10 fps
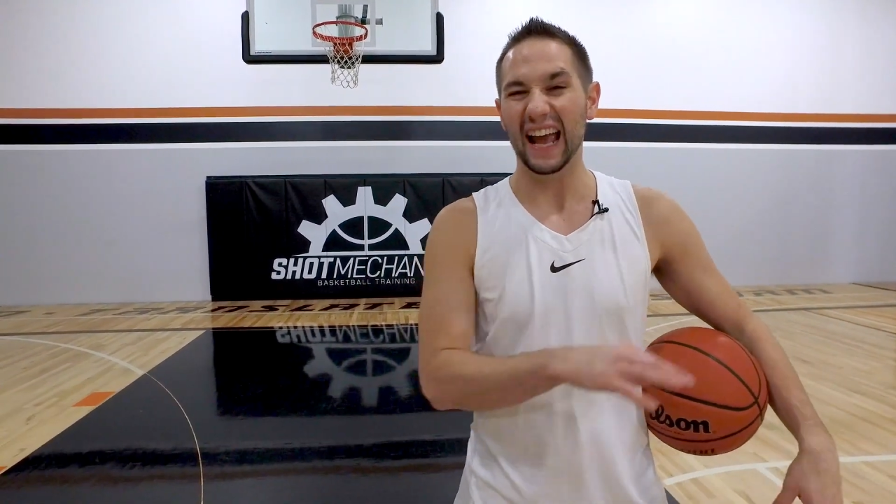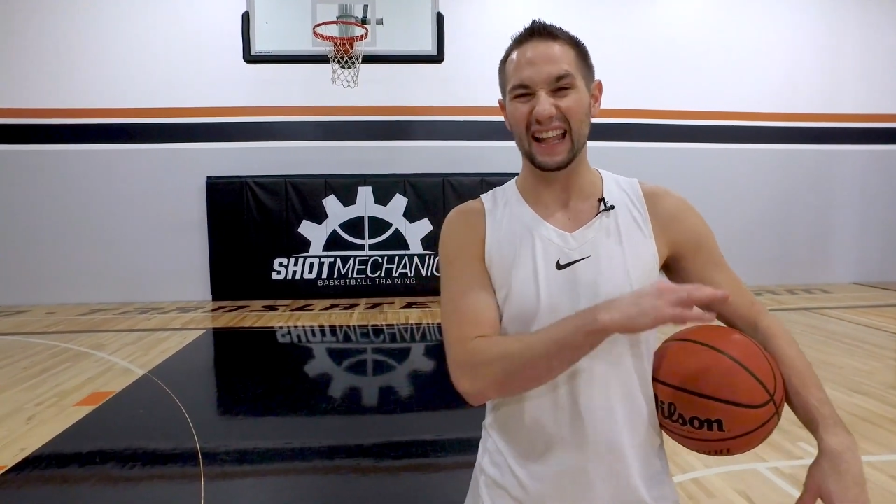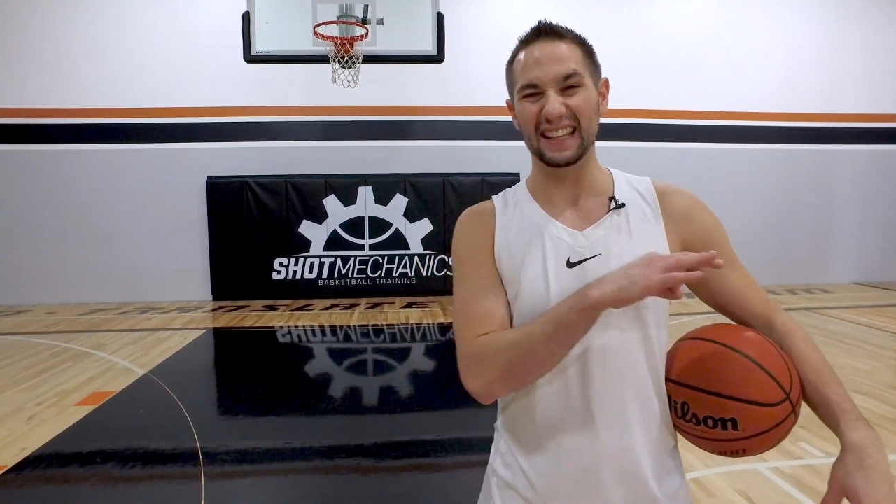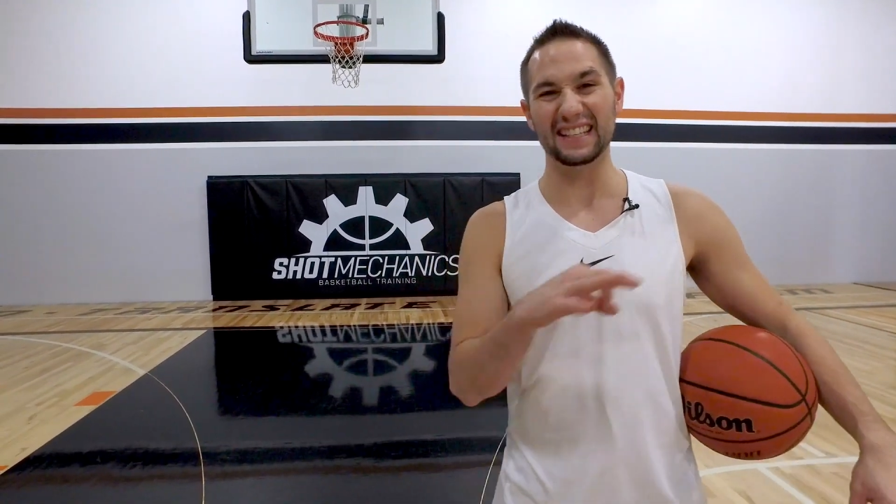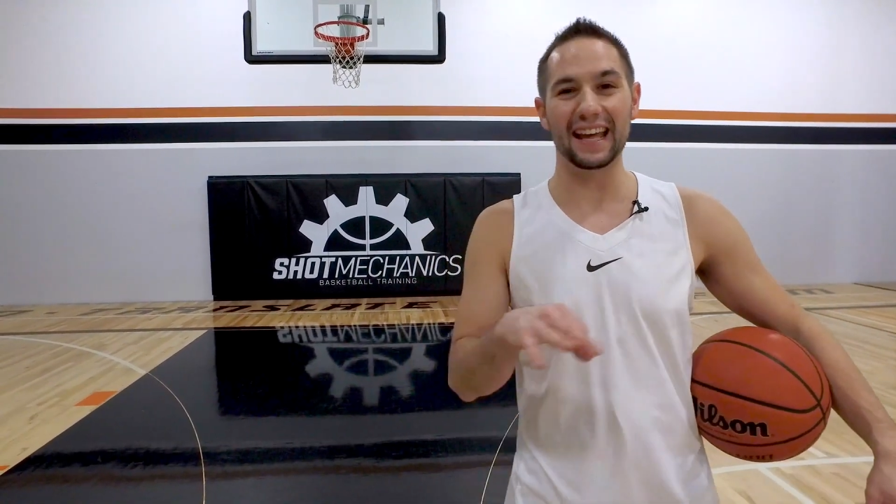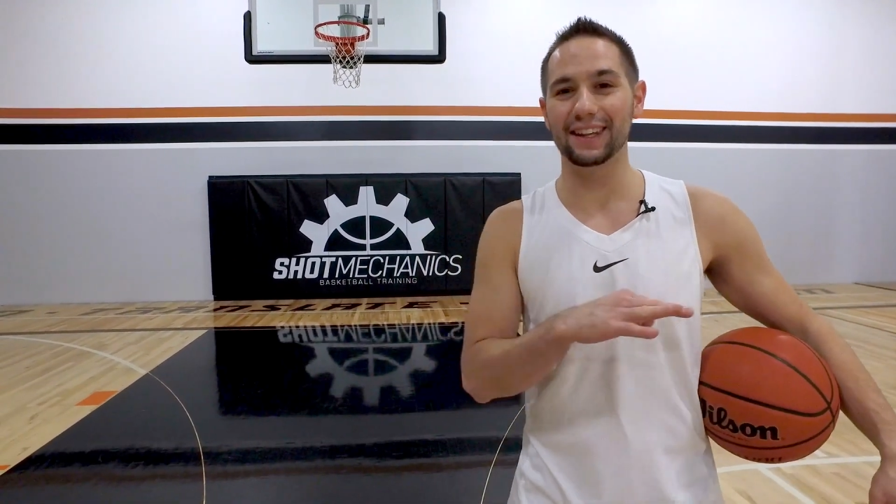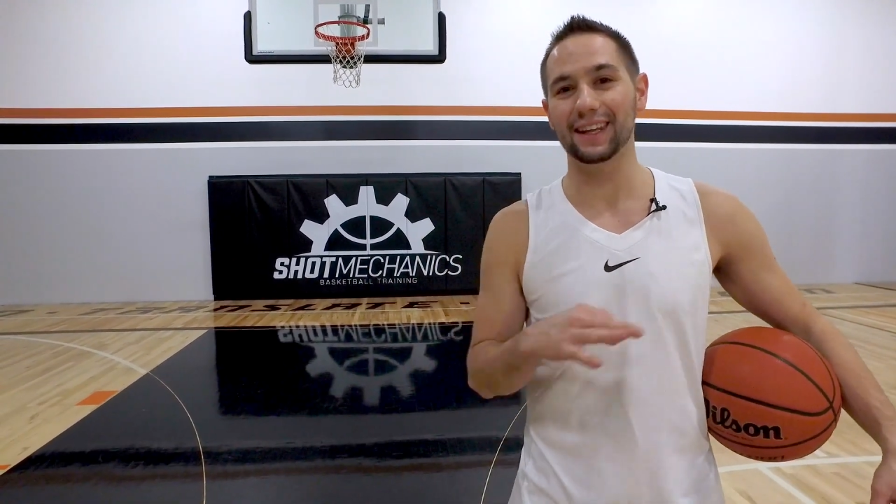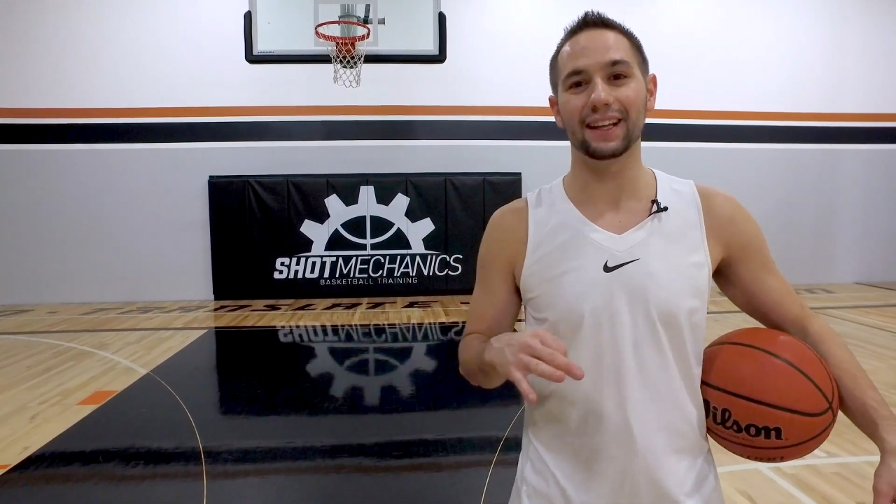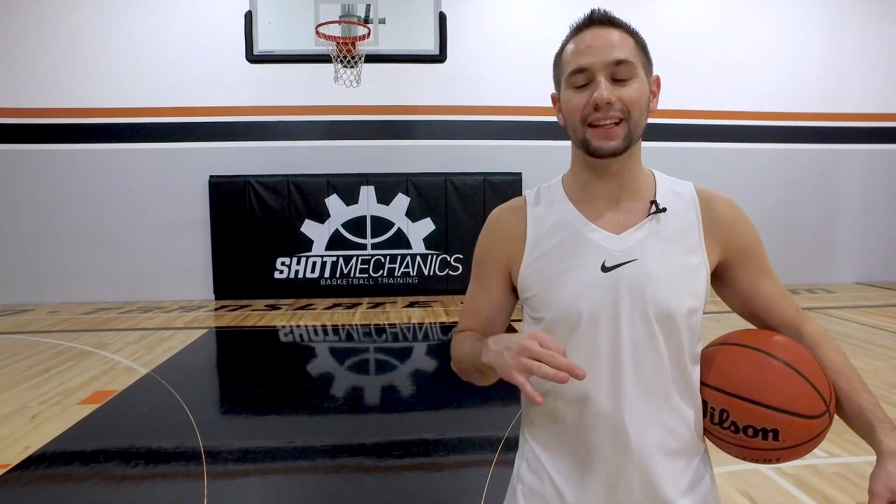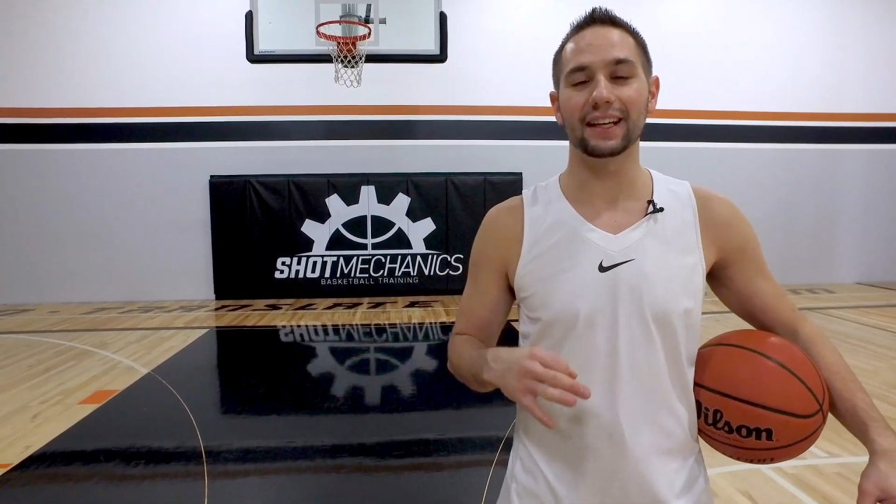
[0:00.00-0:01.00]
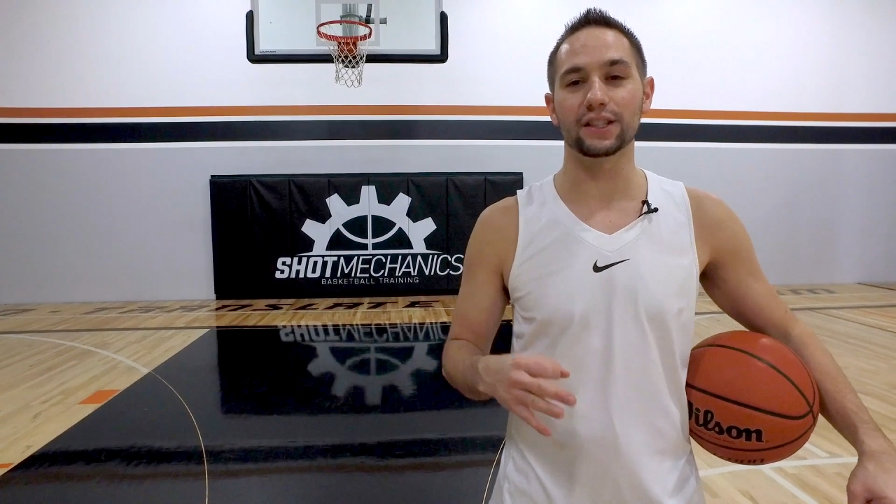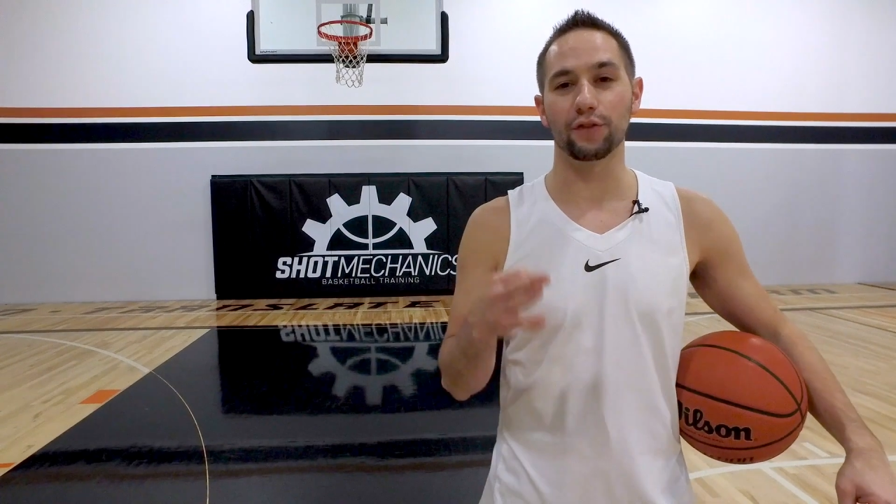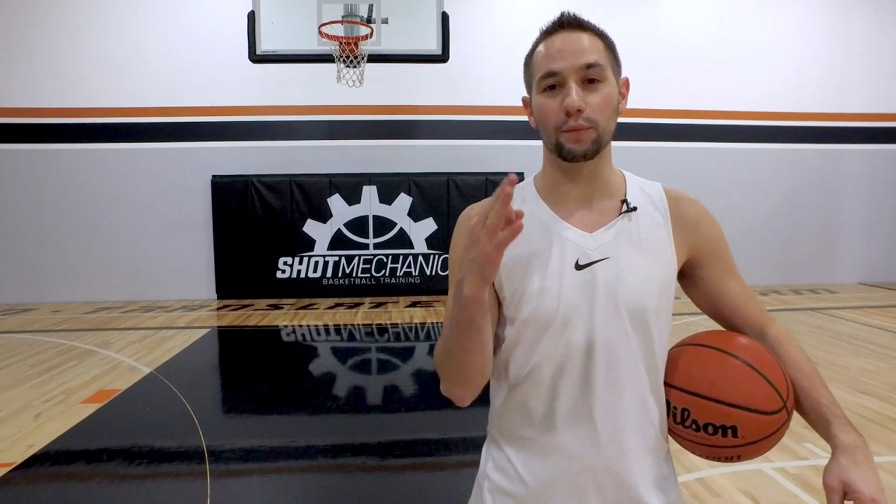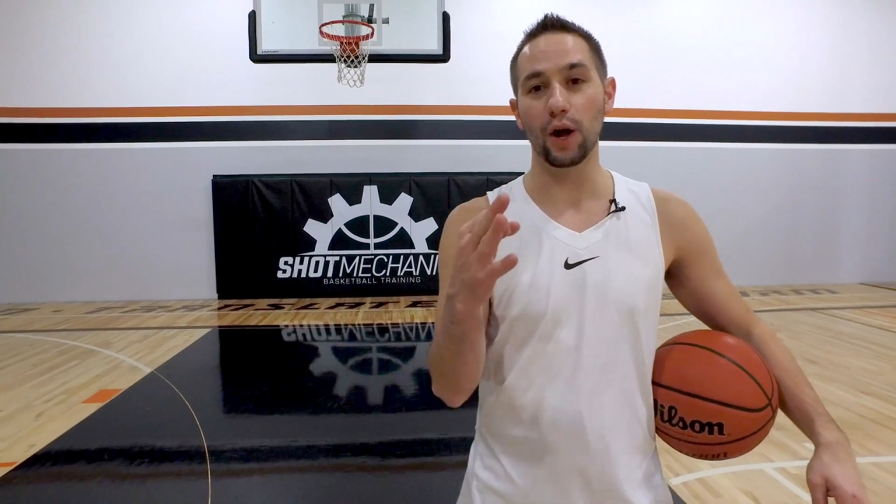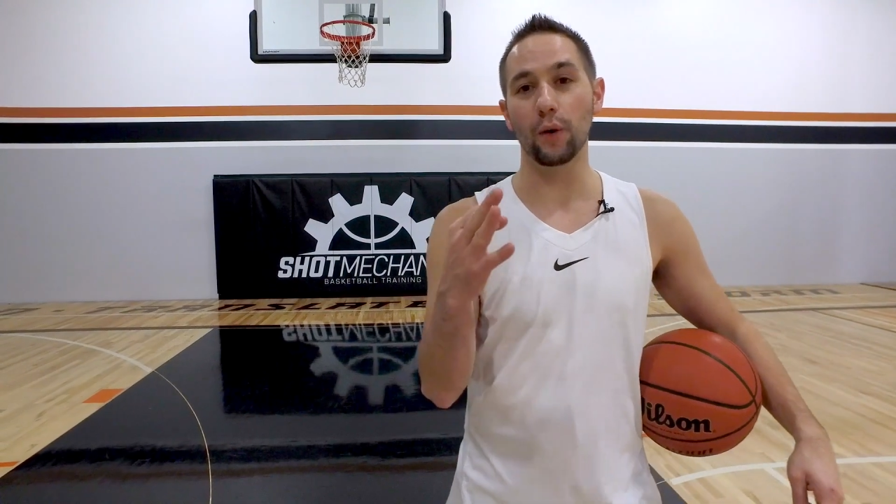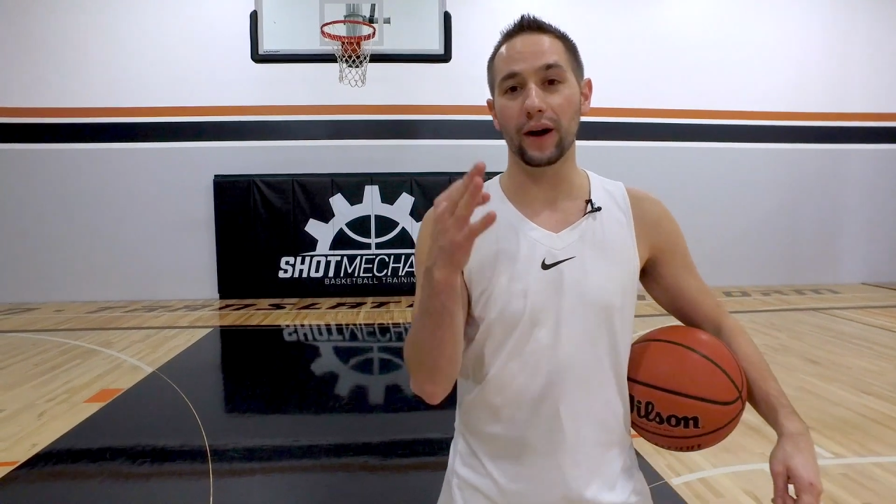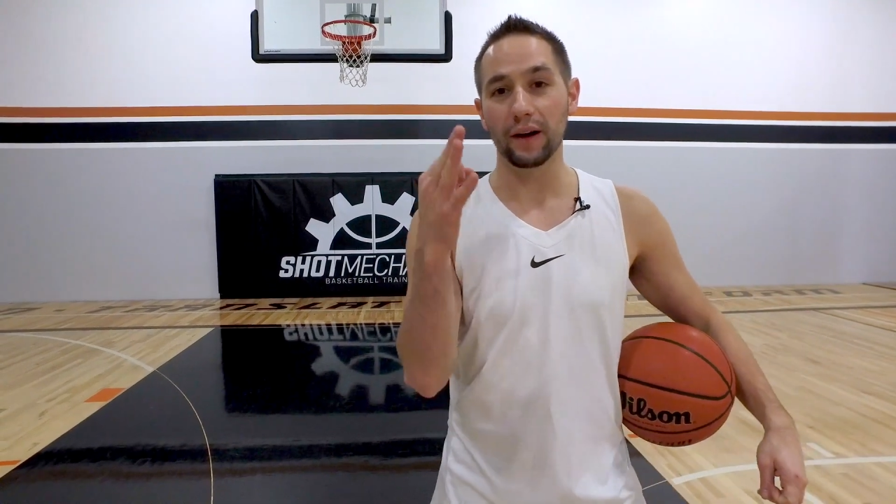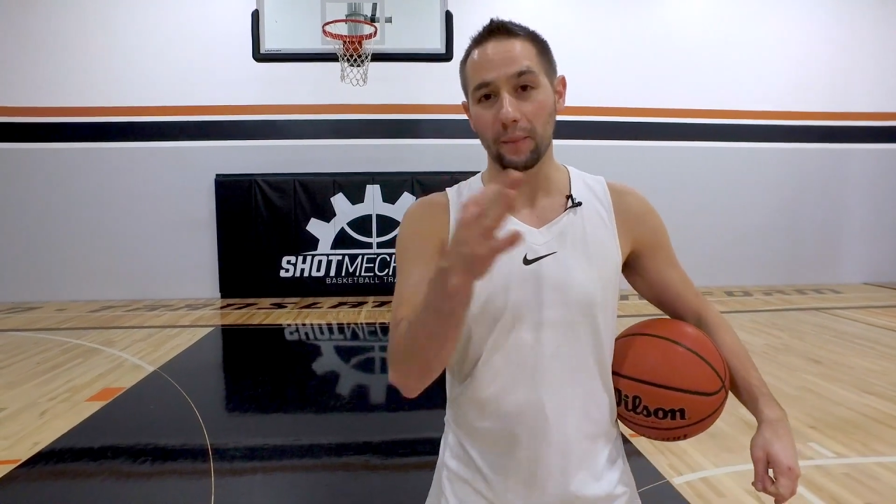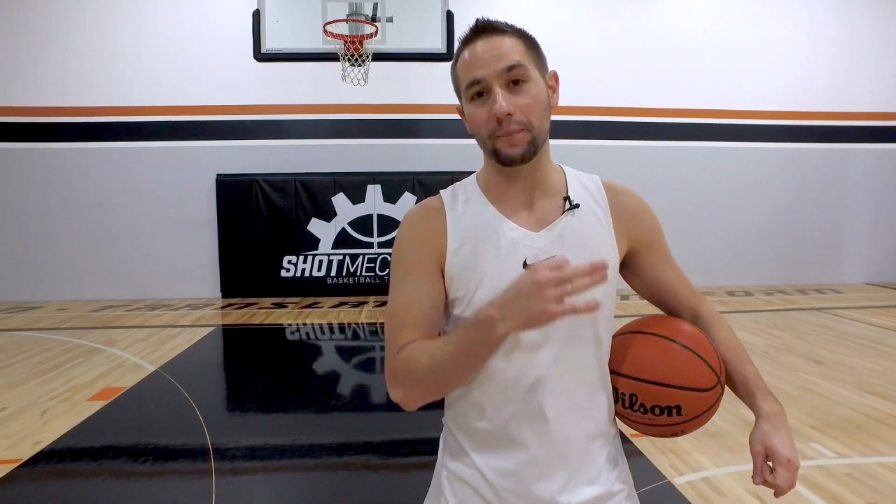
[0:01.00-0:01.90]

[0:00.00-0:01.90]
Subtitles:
And the data and the analytics from Noah